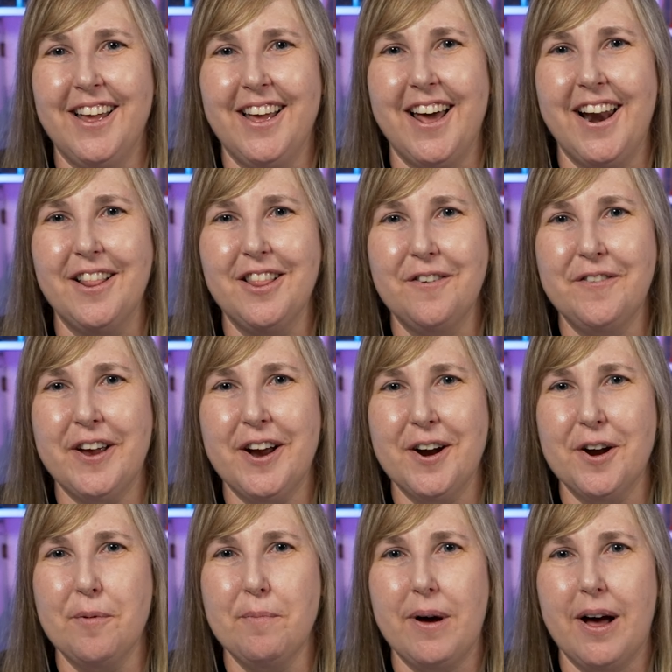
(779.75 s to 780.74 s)
And I love
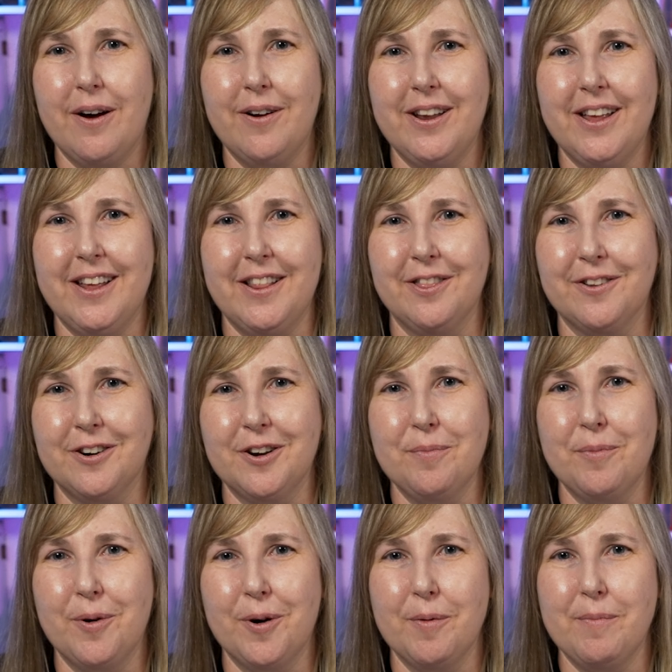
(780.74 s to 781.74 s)
hearing about it and learning
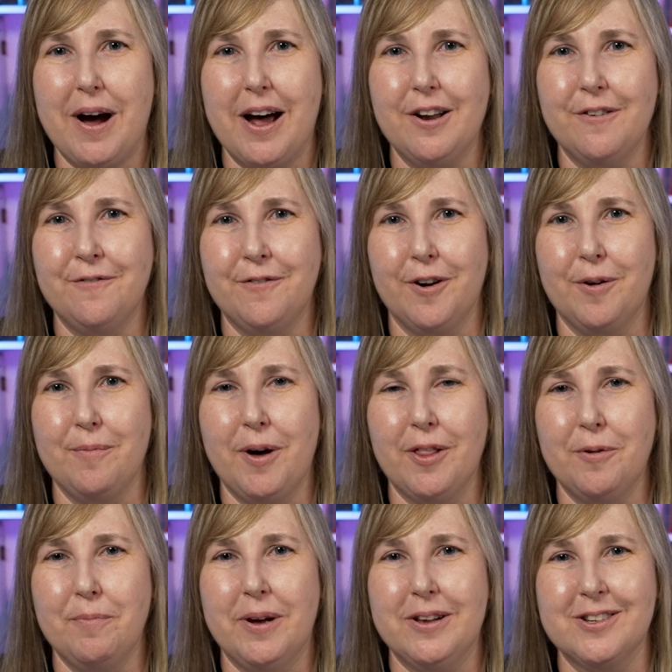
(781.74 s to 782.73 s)
more about it from
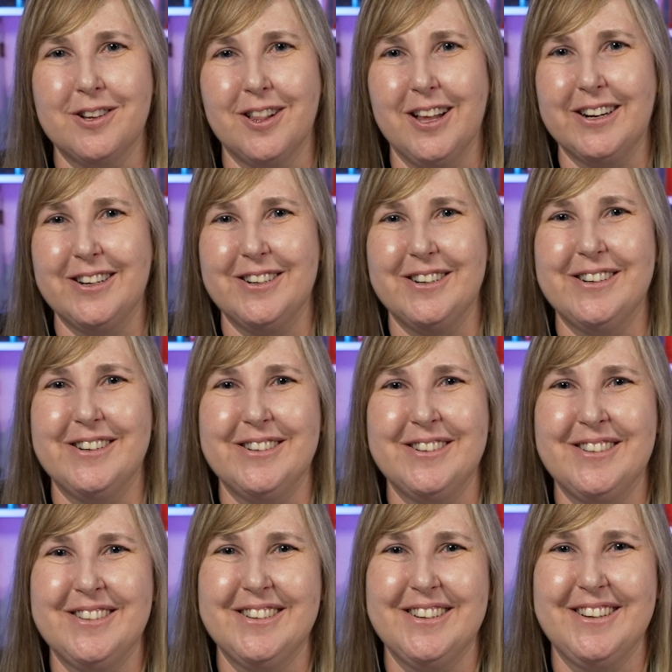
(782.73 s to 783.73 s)
other PEZ
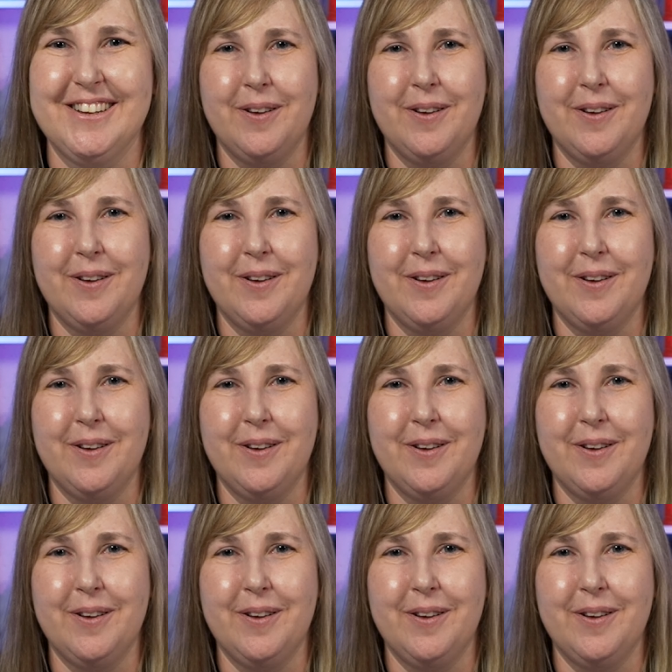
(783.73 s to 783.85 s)
collectors.